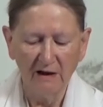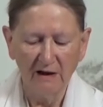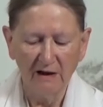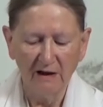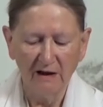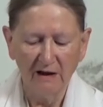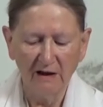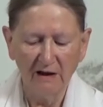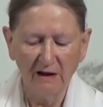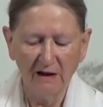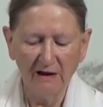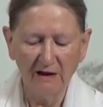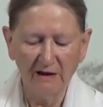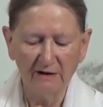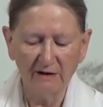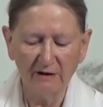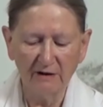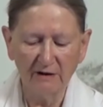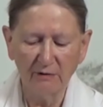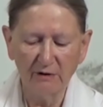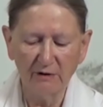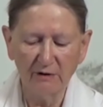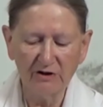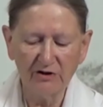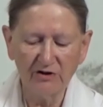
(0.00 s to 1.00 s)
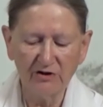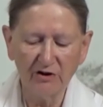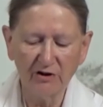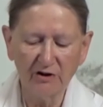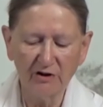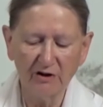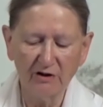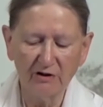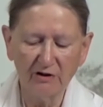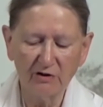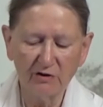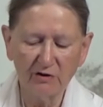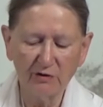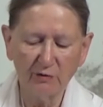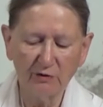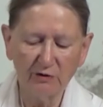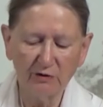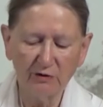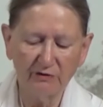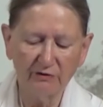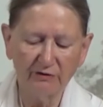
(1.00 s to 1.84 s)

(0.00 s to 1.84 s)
And the question is, what